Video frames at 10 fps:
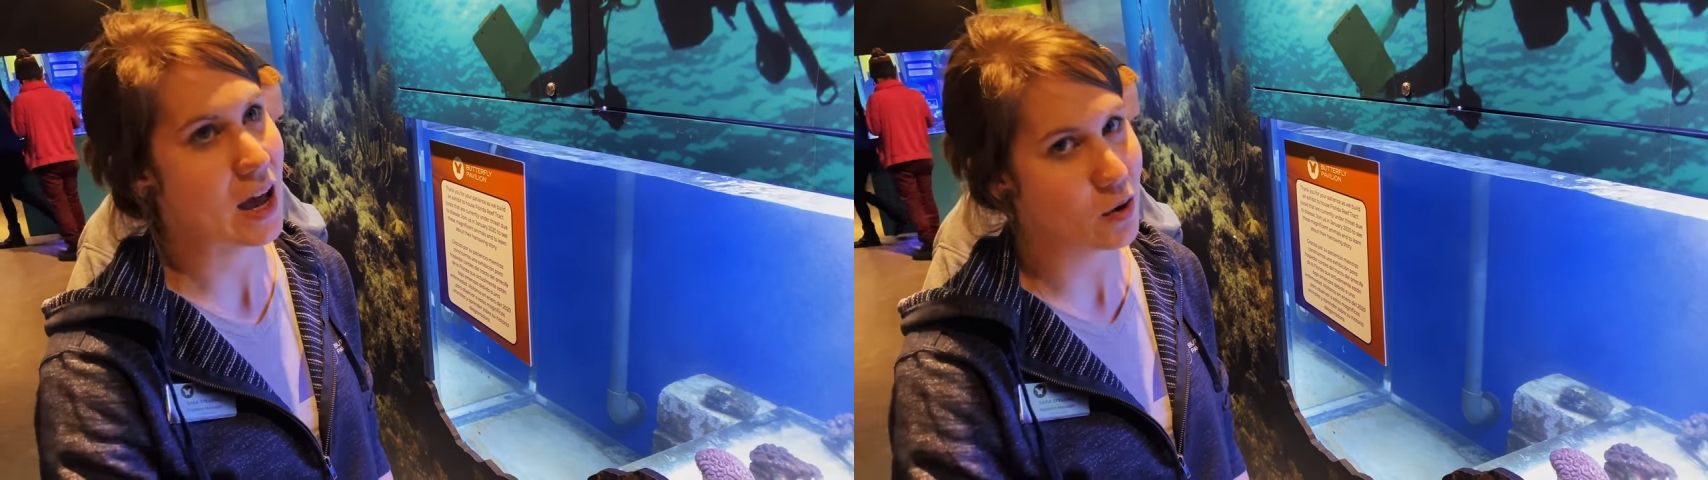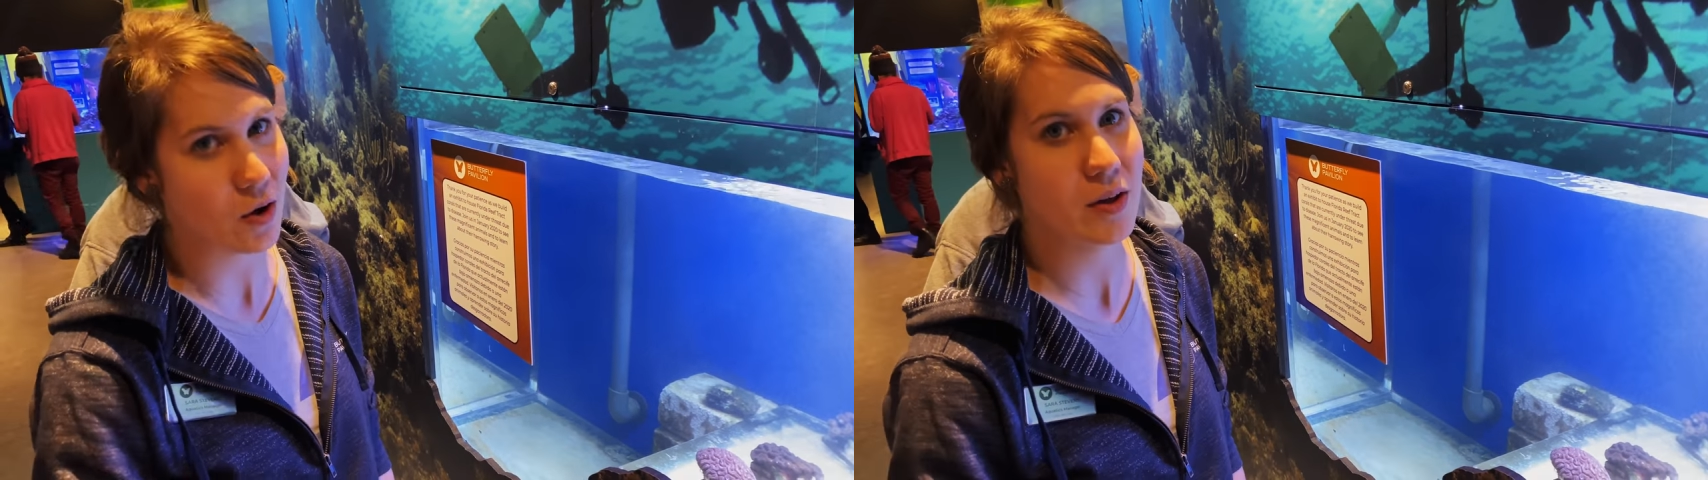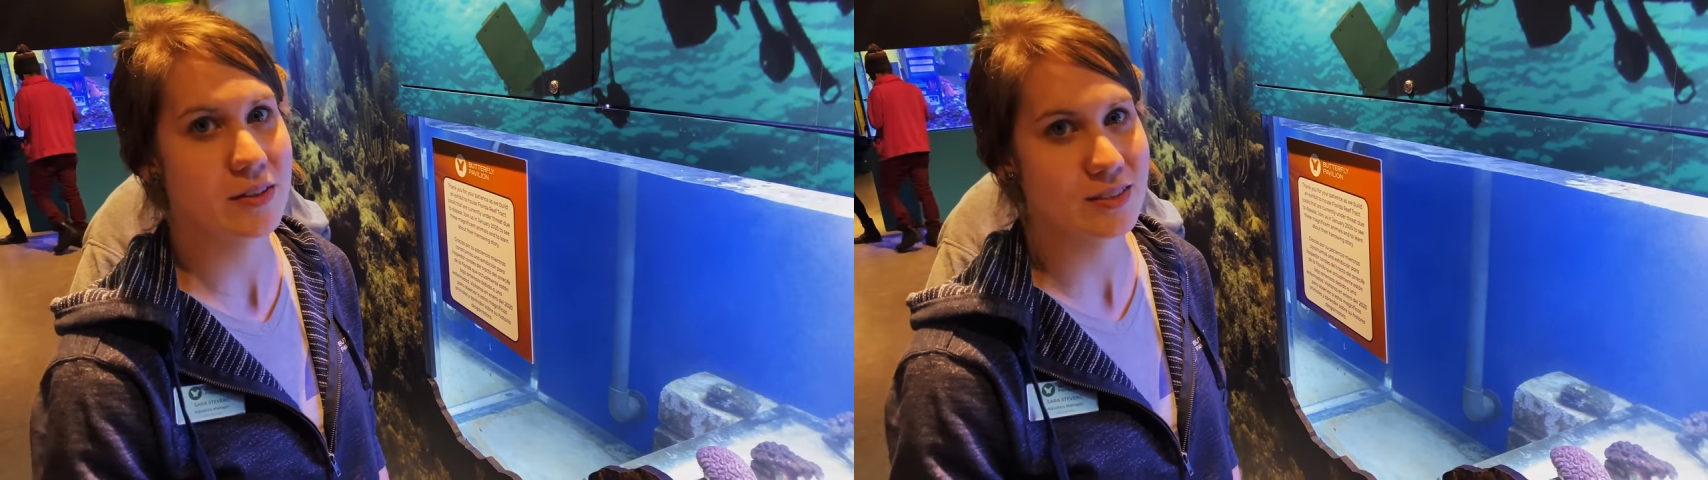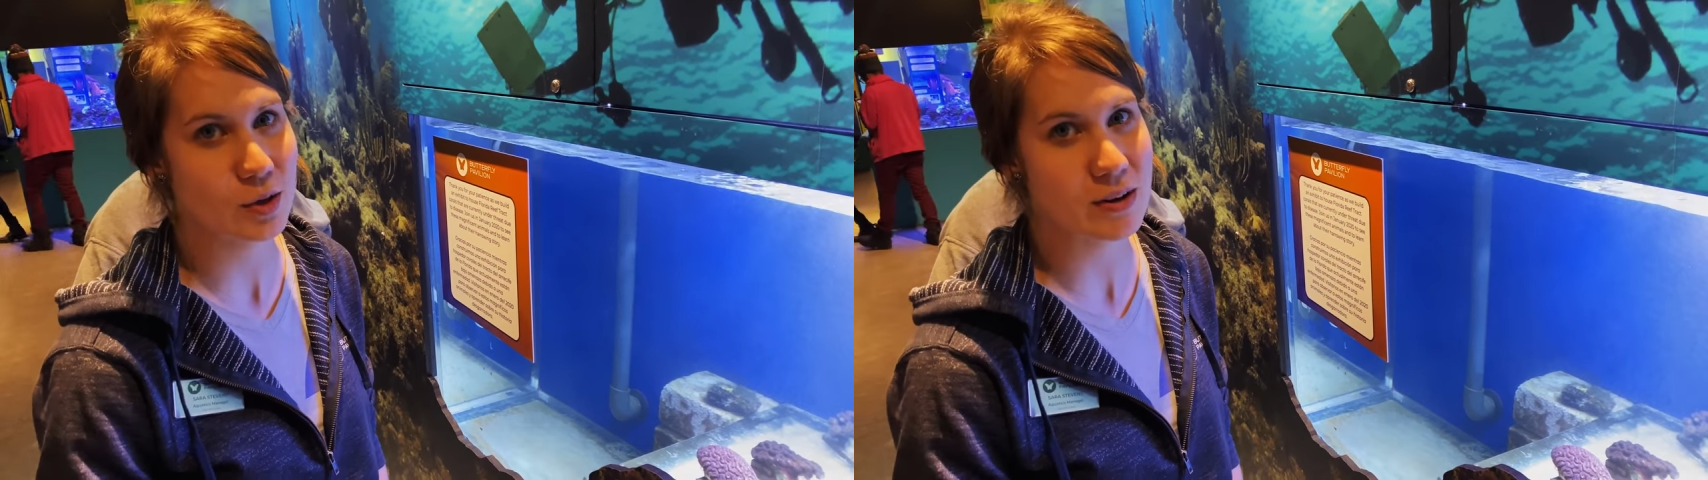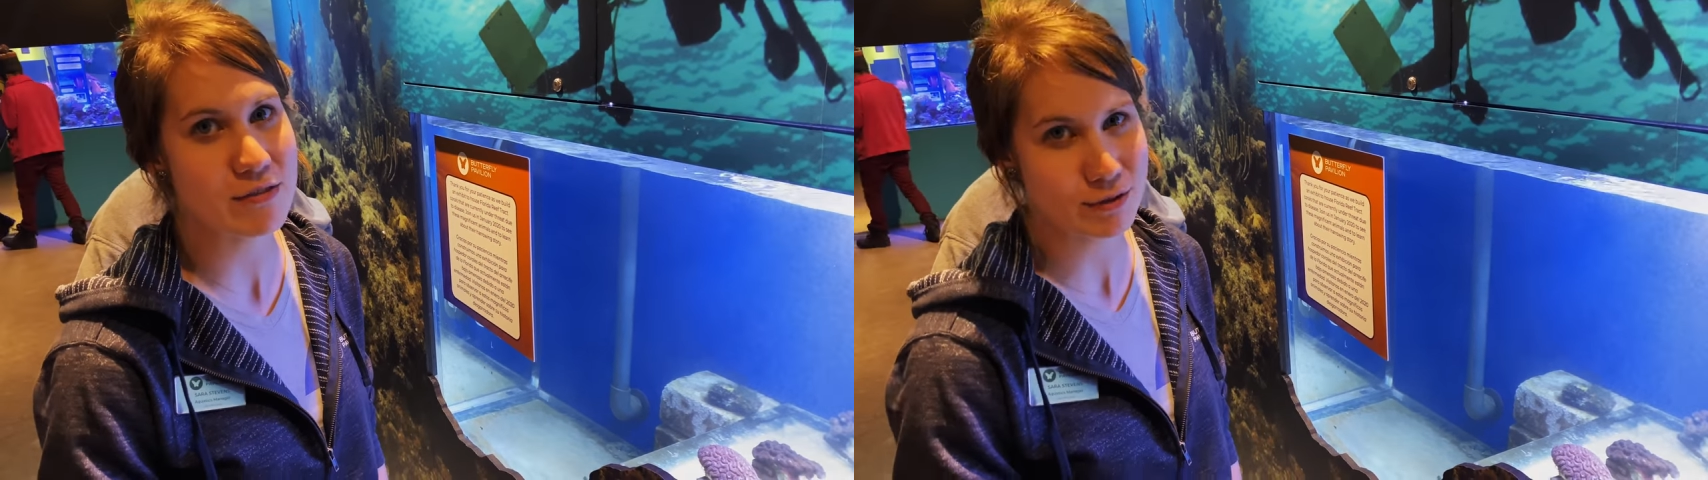out on the
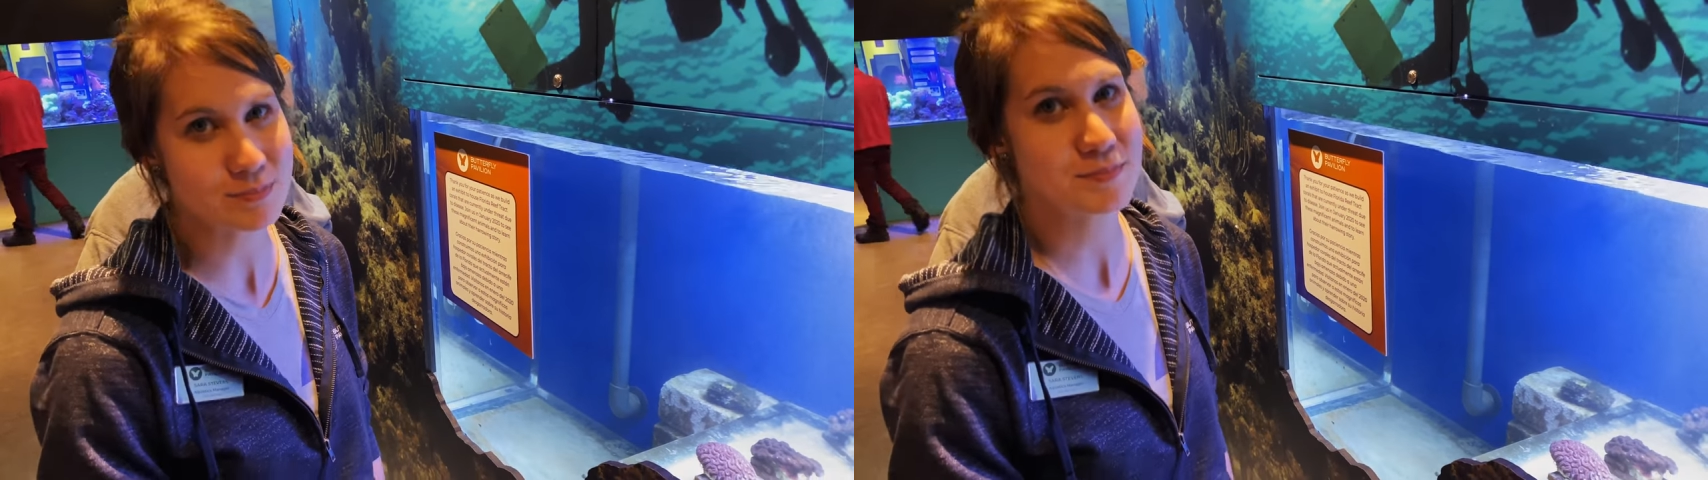reef.